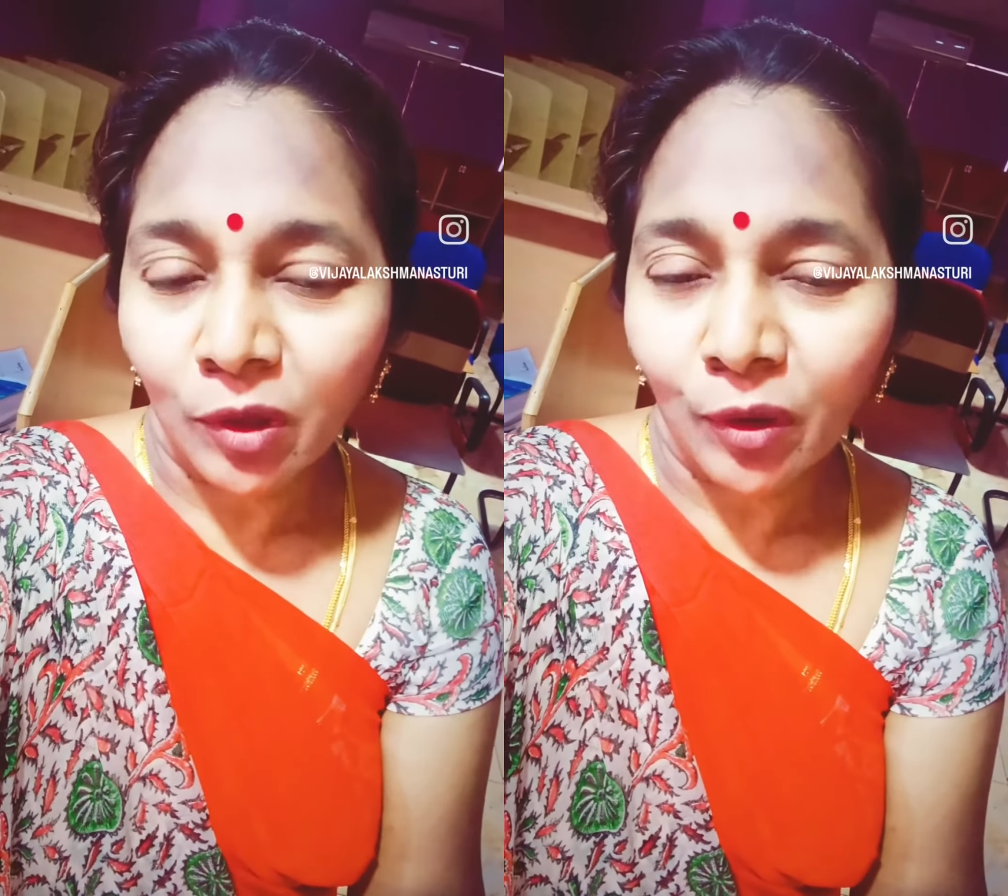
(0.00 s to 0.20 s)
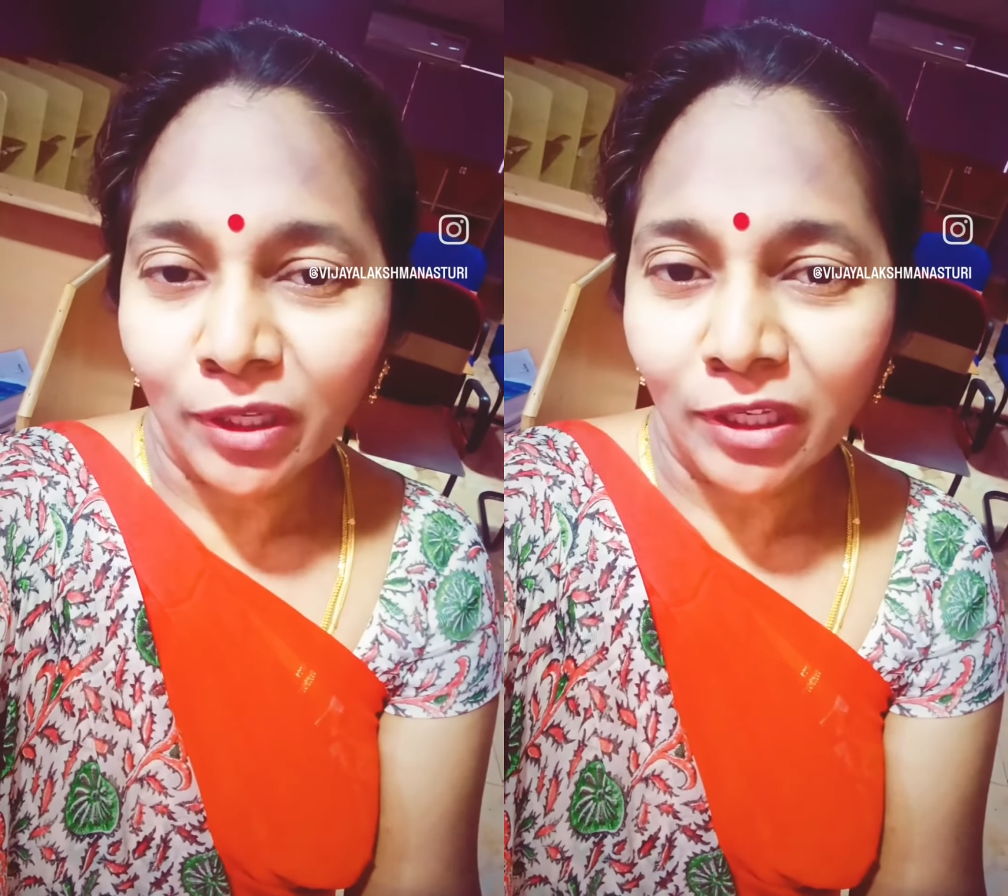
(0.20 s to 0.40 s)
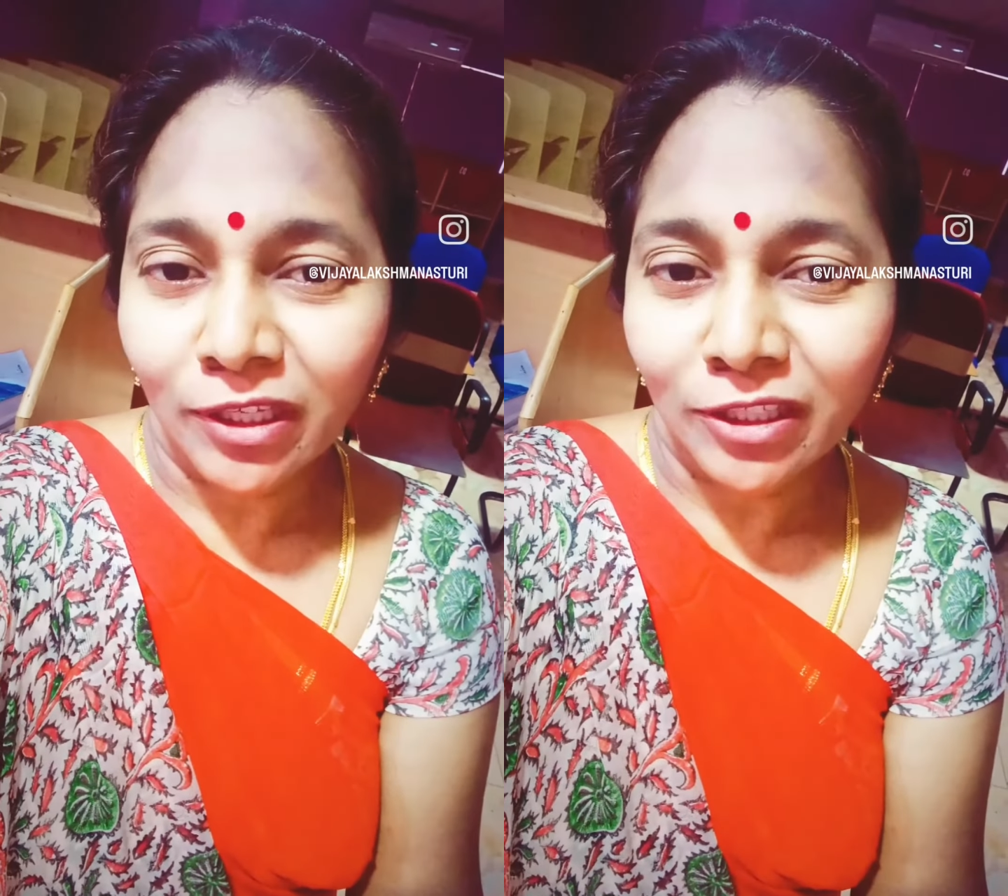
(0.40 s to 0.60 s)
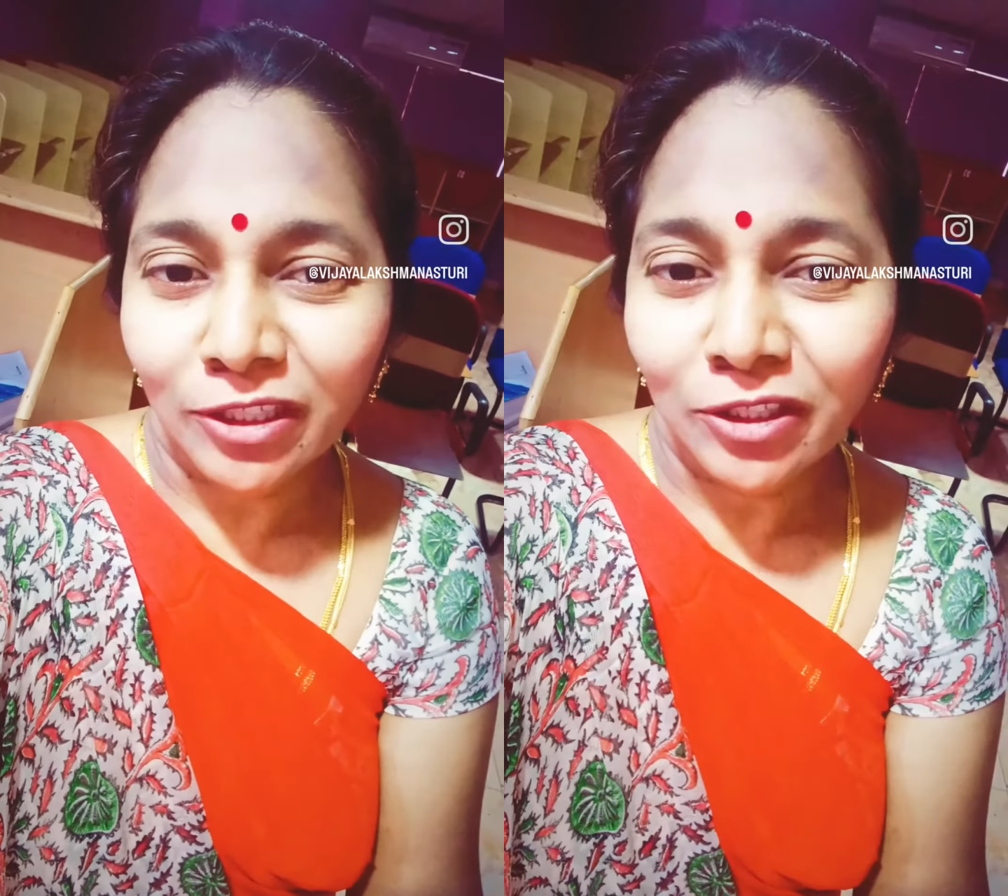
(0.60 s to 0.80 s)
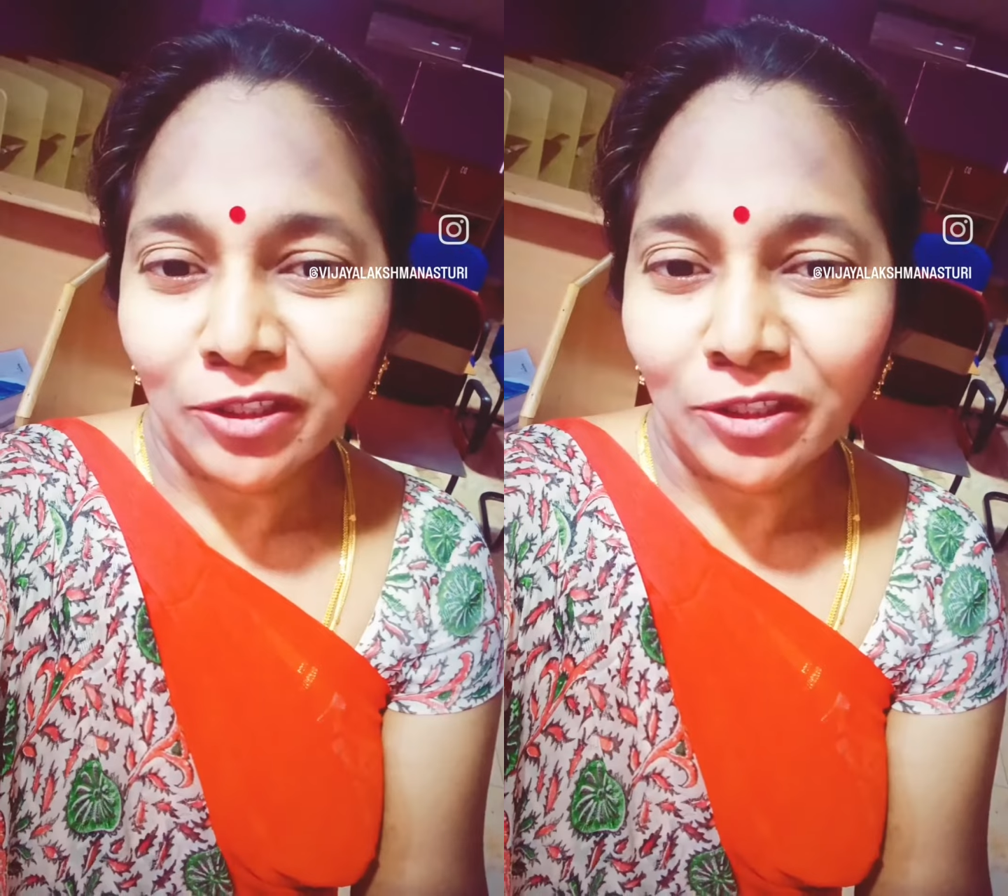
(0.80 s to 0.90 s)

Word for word: Okay.